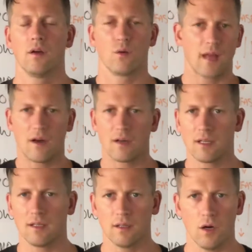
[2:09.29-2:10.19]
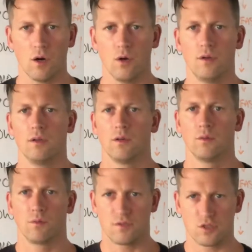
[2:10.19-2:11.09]
without any load,
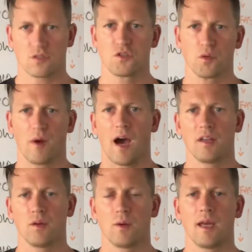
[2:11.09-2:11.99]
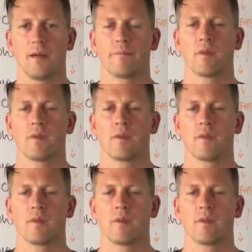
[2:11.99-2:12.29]
with just your body weight,